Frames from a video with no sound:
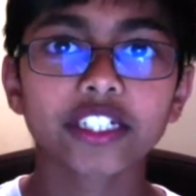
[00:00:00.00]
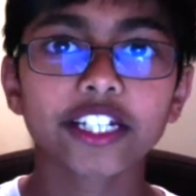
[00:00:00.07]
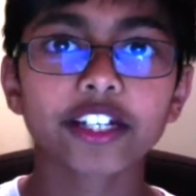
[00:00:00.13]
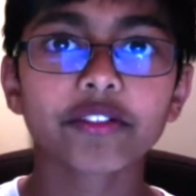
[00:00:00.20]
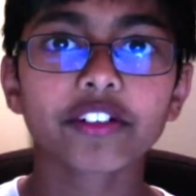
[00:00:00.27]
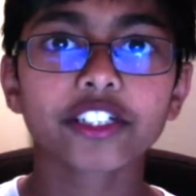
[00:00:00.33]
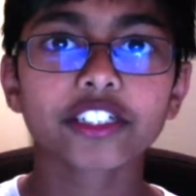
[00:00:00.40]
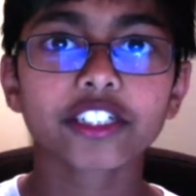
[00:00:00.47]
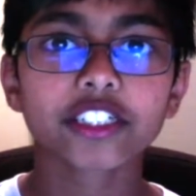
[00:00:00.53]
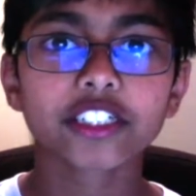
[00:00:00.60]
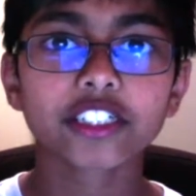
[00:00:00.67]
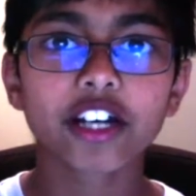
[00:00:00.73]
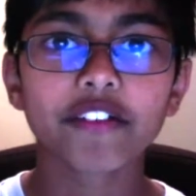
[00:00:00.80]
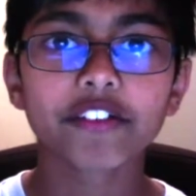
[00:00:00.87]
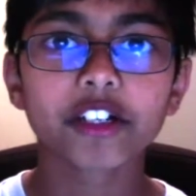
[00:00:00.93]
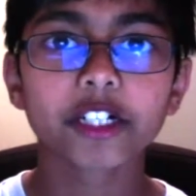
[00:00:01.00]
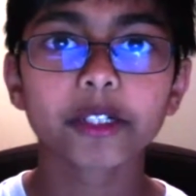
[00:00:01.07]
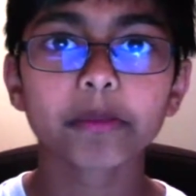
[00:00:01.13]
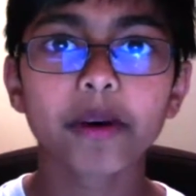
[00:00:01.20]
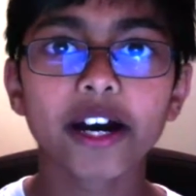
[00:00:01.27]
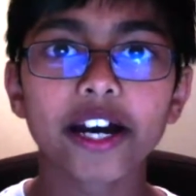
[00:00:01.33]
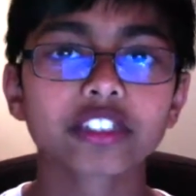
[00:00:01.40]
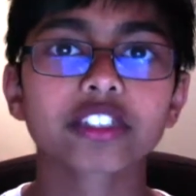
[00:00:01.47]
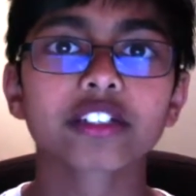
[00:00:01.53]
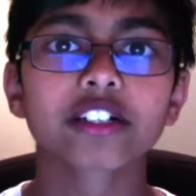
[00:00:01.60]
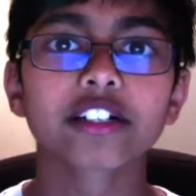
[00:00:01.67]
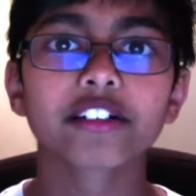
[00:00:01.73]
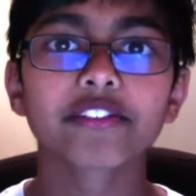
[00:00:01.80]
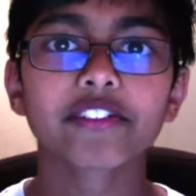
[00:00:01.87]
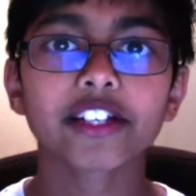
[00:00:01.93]
It was discovered by
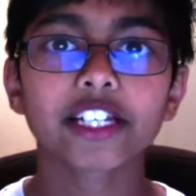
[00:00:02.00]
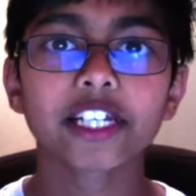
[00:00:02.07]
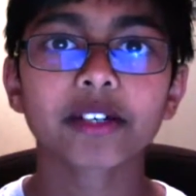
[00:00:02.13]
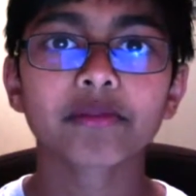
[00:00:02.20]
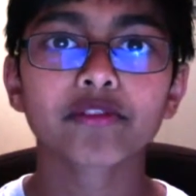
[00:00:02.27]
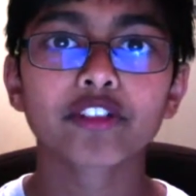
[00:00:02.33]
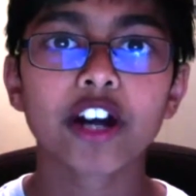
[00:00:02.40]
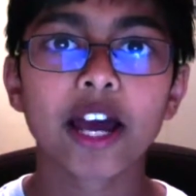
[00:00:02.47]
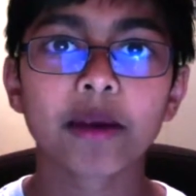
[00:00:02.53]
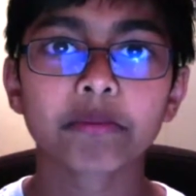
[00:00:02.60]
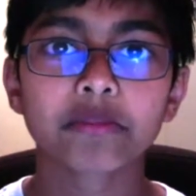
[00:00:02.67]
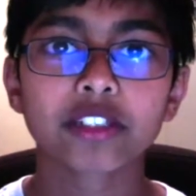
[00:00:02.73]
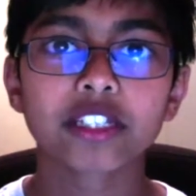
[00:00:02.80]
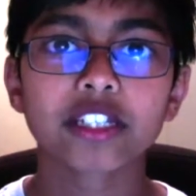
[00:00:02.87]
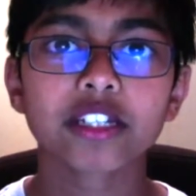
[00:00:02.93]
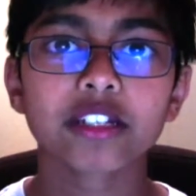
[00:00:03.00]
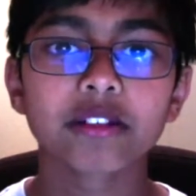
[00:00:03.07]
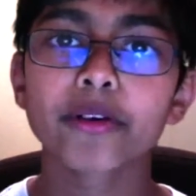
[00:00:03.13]
Sir William Ramsay